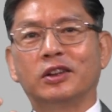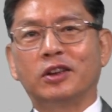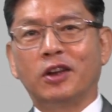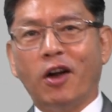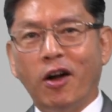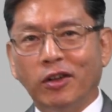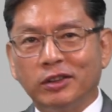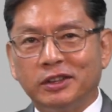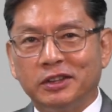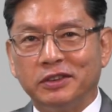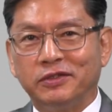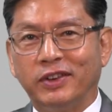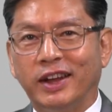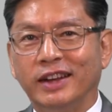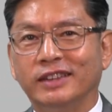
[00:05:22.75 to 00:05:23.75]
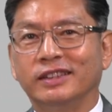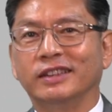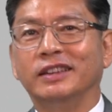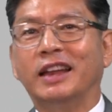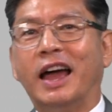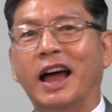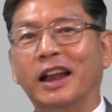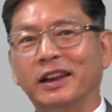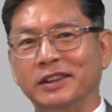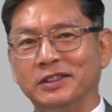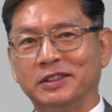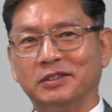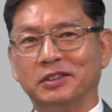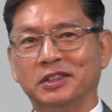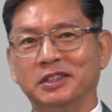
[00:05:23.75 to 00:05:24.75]
cultivate the
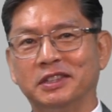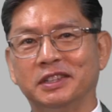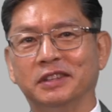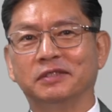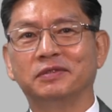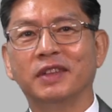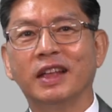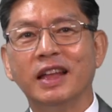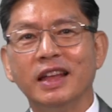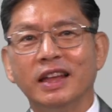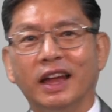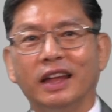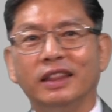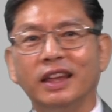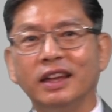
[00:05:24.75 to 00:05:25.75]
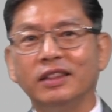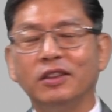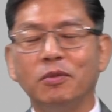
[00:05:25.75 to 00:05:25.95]
knowledge of yourself. And then